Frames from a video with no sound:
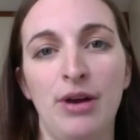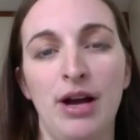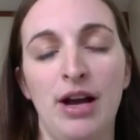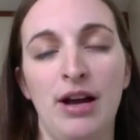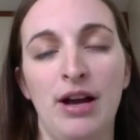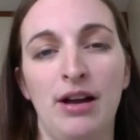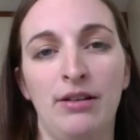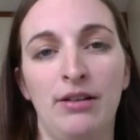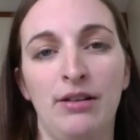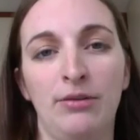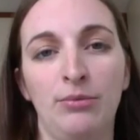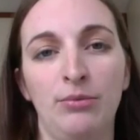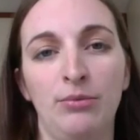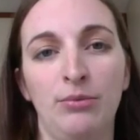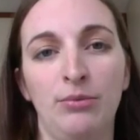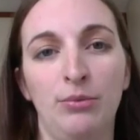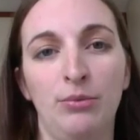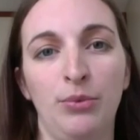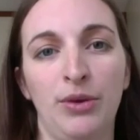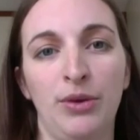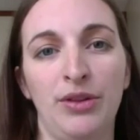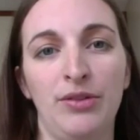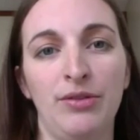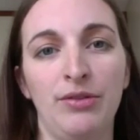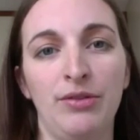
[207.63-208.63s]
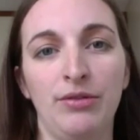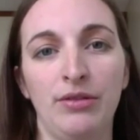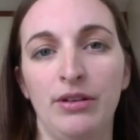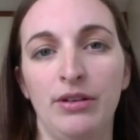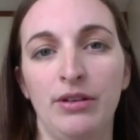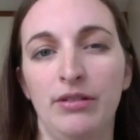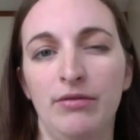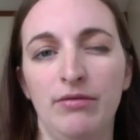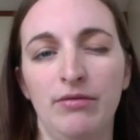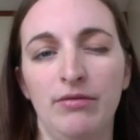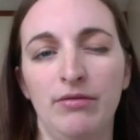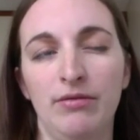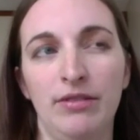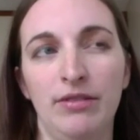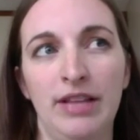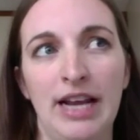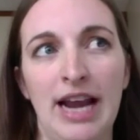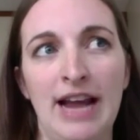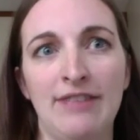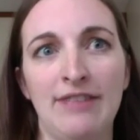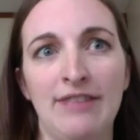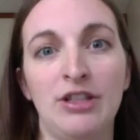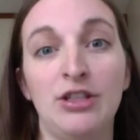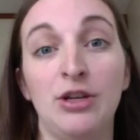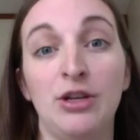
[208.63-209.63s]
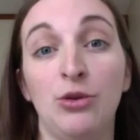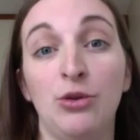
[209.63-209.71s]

that have to